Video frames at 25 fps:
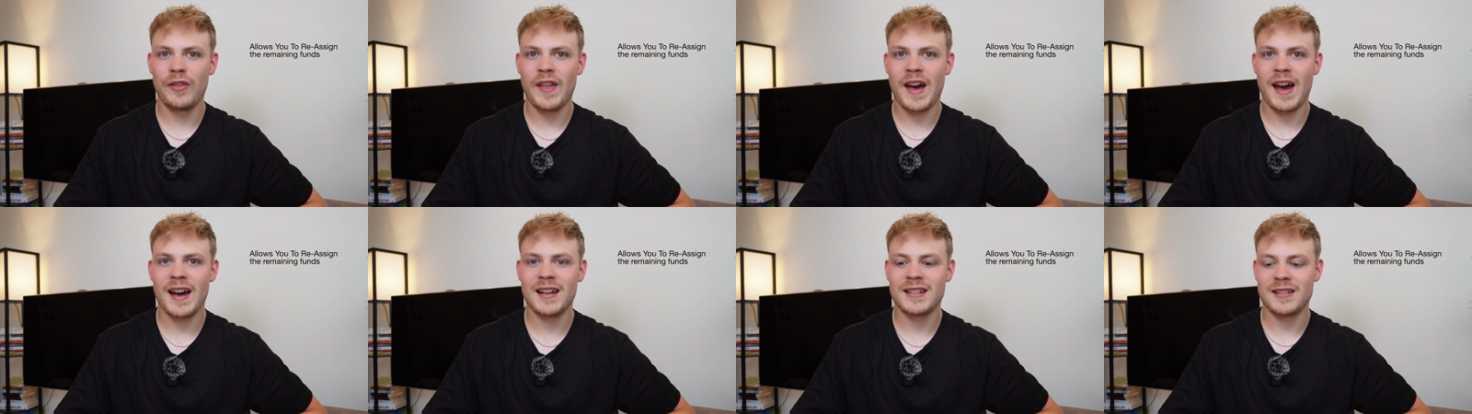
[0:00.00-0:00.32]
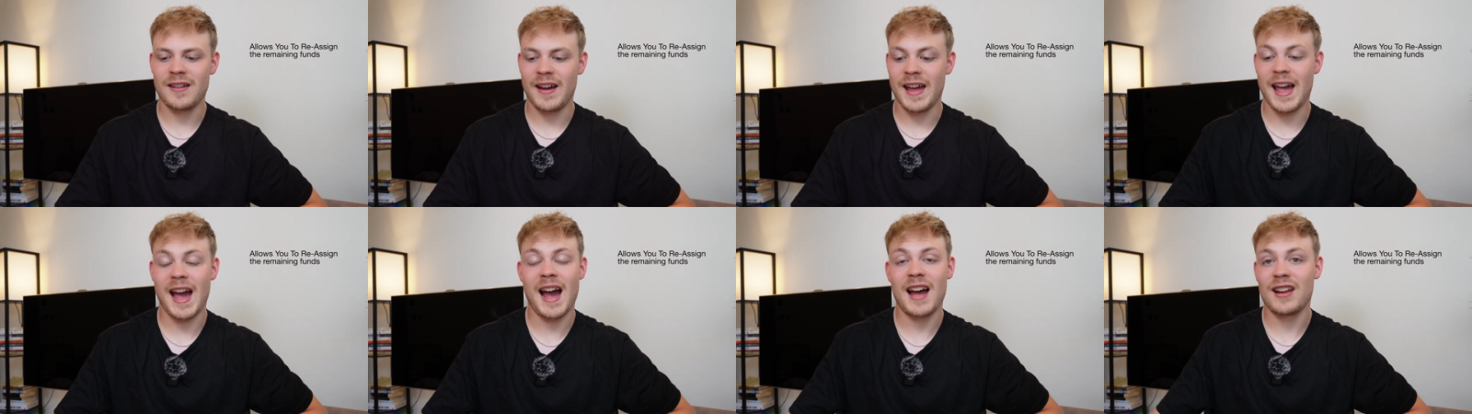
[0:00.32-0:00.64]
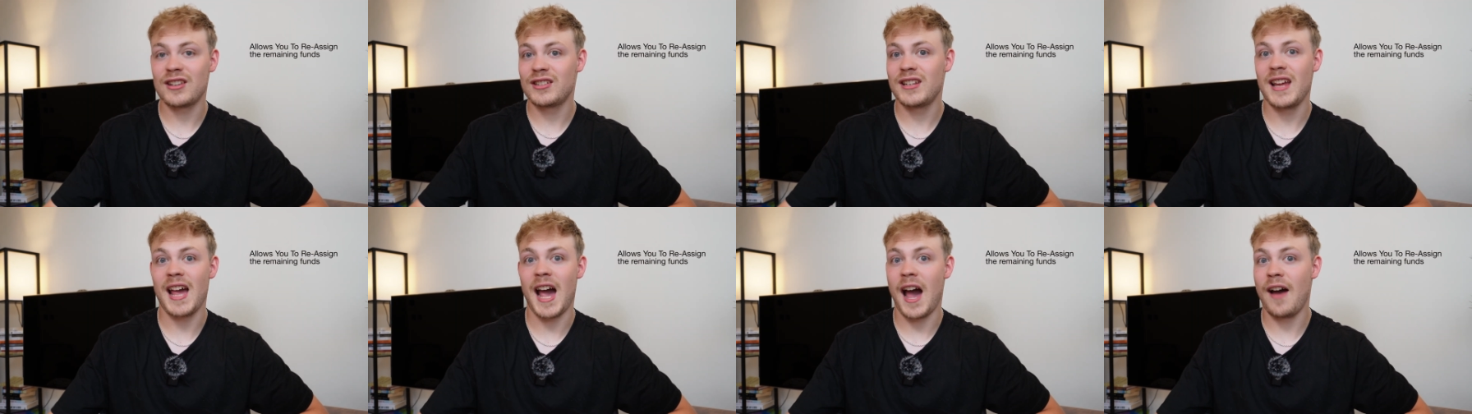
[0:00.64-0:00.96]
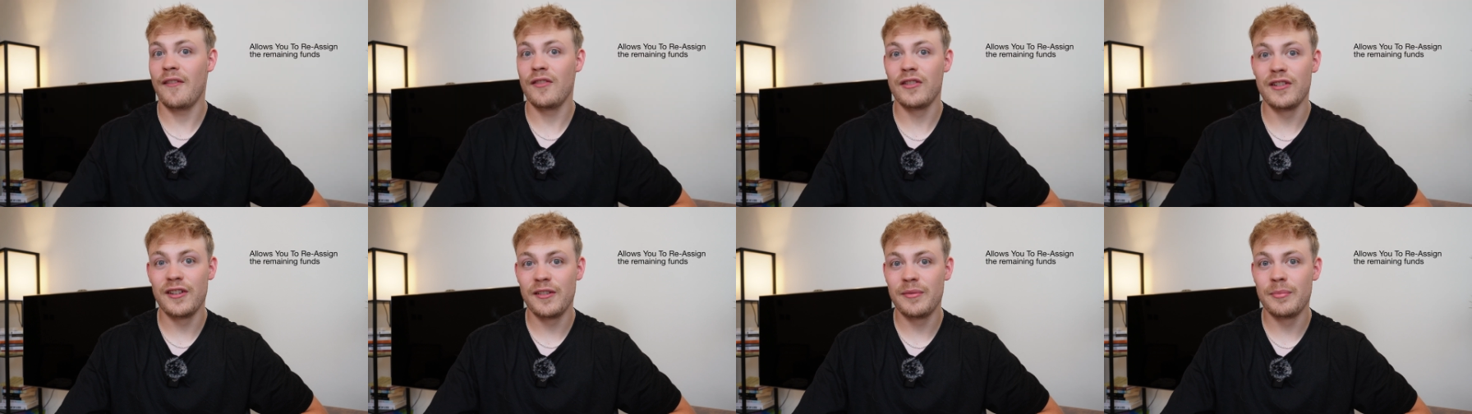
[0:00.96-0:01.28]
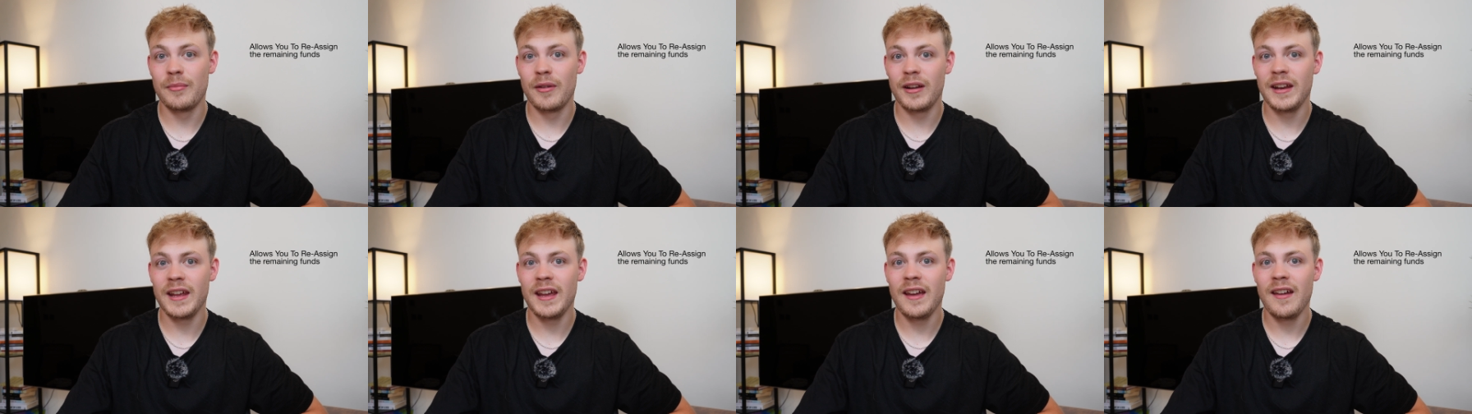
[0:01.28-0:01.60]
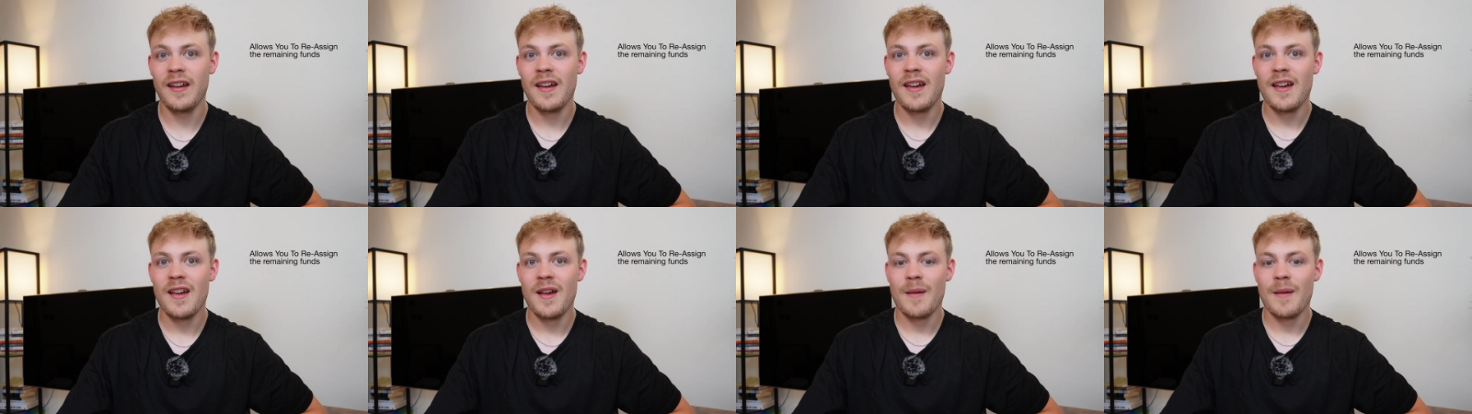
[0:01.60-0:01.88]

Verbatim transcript: that I actually have enough money.